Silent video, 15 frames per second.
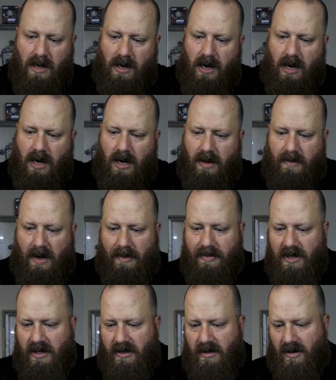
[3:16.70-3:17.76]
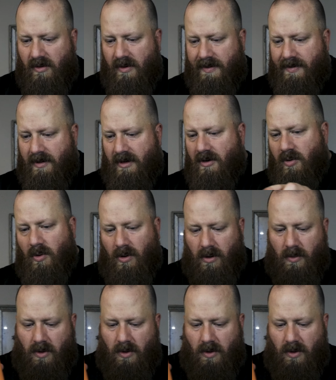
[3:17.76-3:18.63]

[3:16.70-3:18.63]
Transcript: Uh, I'm going to go with the cooler